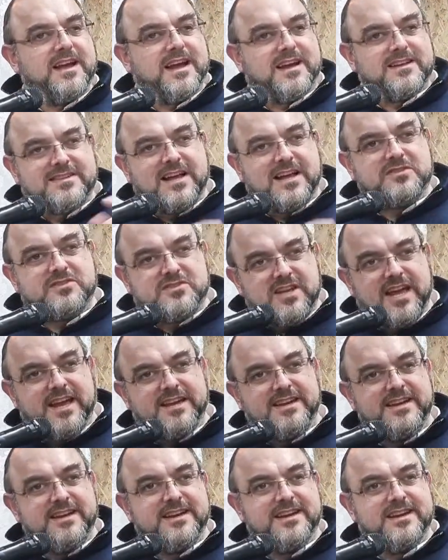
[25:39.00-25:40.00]
Chazal
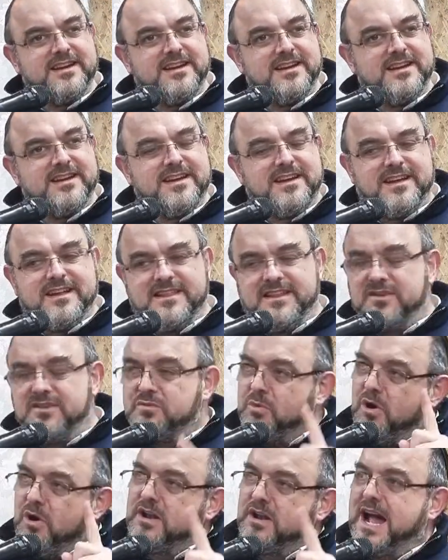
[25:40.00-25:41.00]
say,
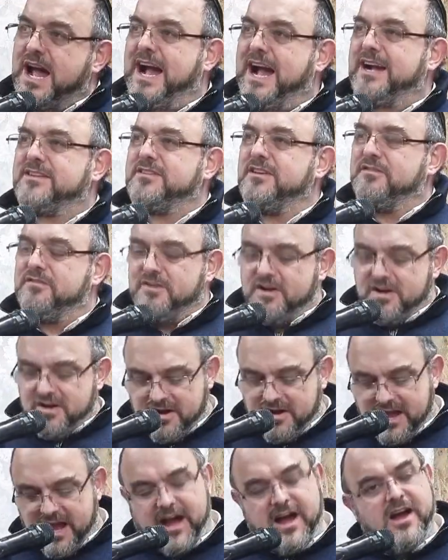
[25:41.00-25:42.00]
there's one act of
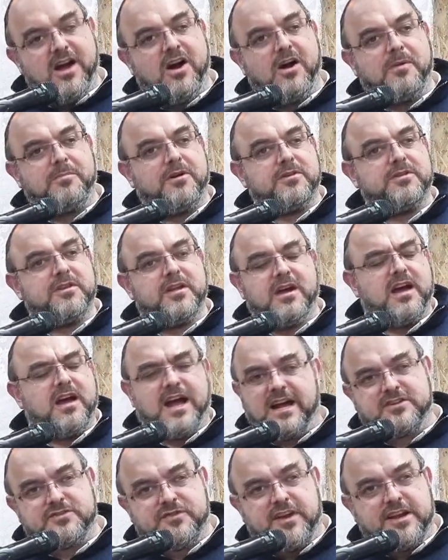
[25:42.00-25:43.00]
Haman,
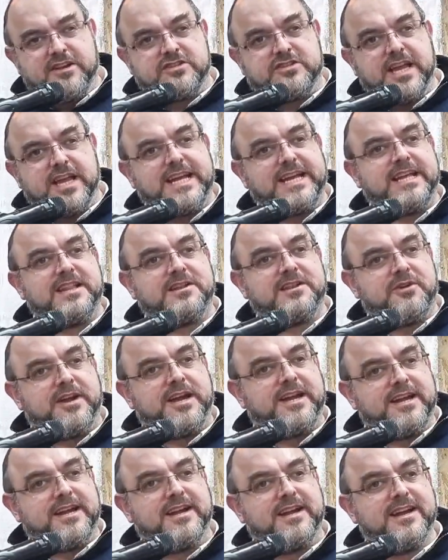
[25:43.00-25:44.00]
Achashverosh taking the
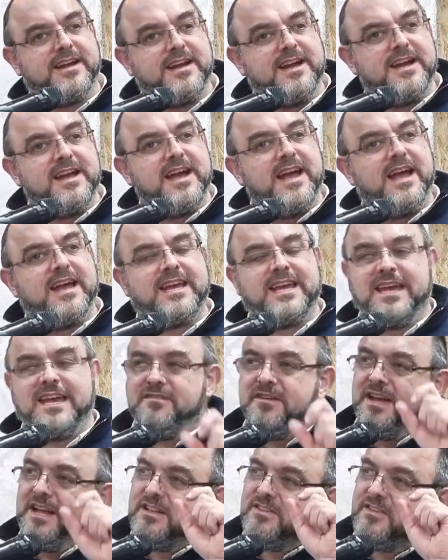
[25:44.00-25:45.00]
ring and
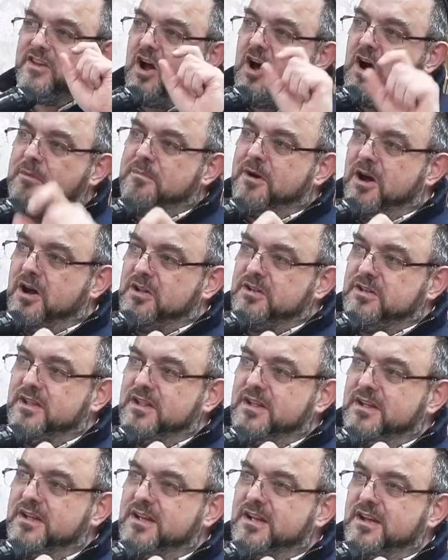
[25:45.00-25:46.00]
giving it to
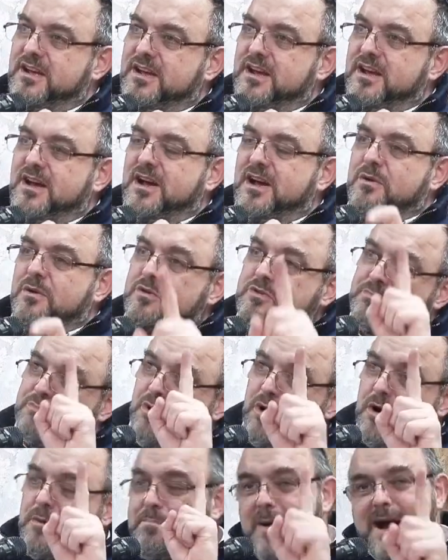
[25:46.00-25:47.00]
Haman was
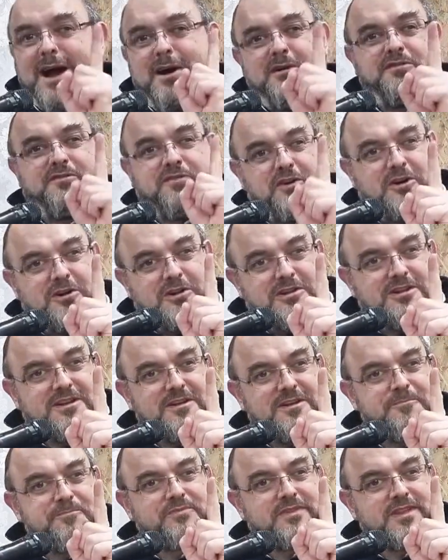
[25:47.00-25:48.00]
more powerful